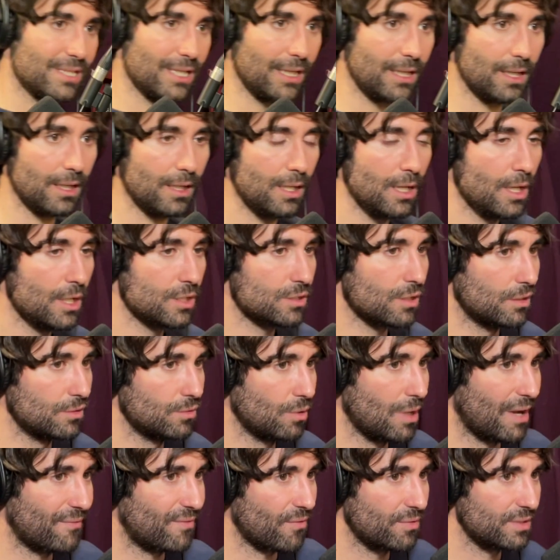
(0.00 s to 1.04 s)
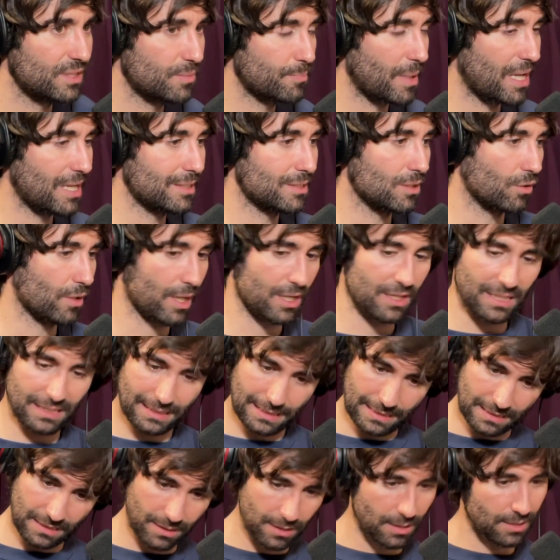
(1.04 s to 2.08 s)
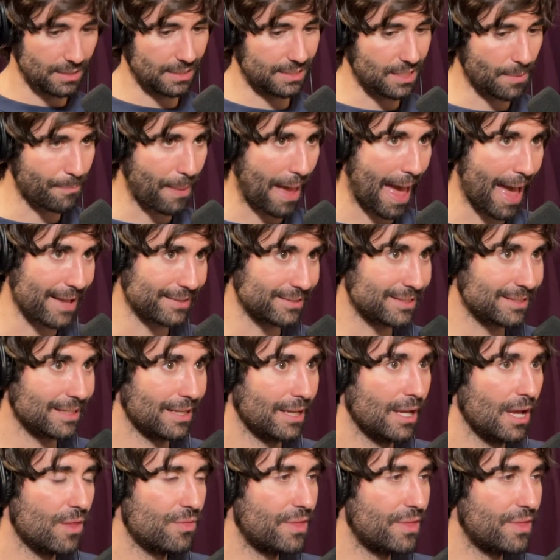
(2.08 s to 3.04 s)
seen it. So you have Office Space. Okay, that's a pass.